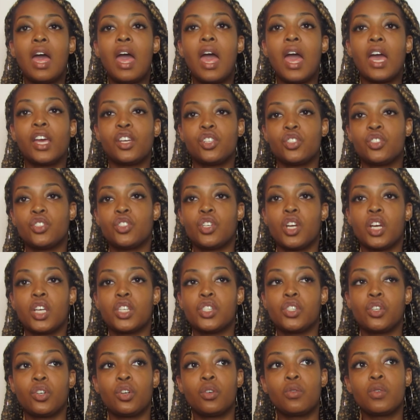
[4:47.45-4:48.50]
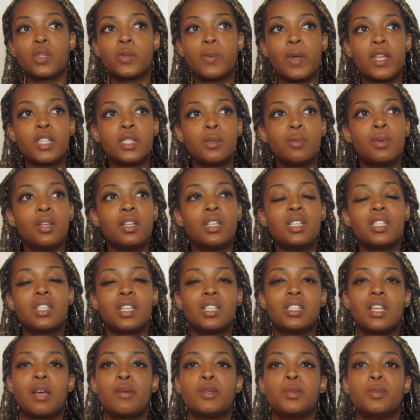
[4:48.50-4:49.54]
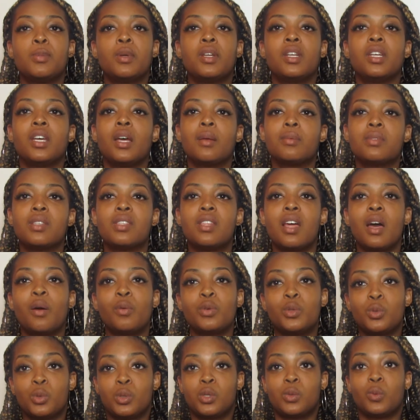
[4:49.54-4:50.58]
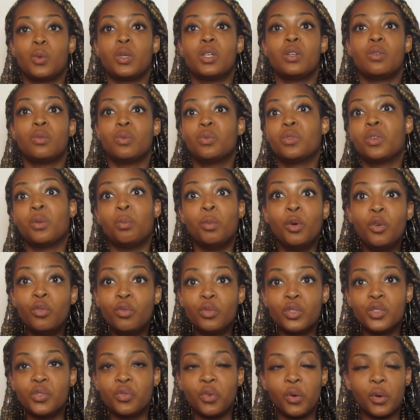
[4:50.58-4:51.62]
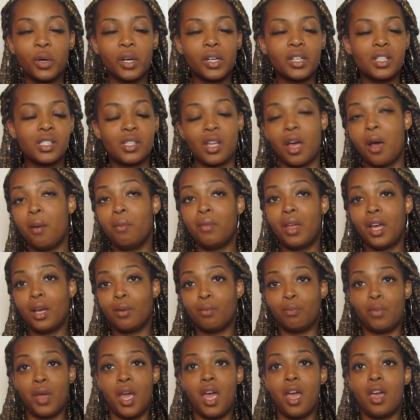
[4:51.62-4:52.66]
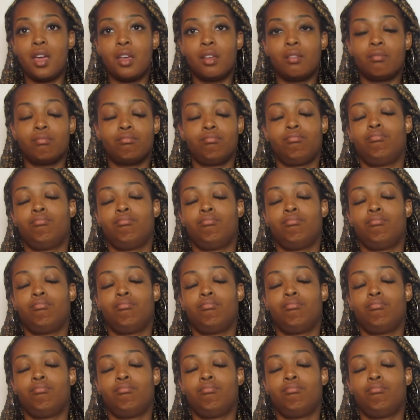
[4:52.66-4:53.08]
extra external responsibilities because I was building up to that, which was what the move was for. So I'm like, bet.